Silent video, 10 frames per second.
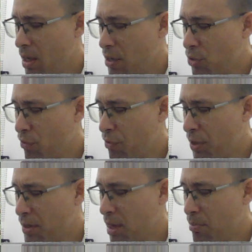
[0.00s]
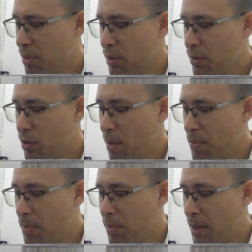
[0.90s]
So for example, you
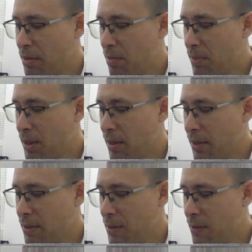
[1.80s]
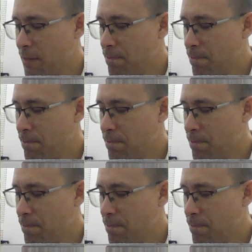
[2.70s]
might be playing something like this.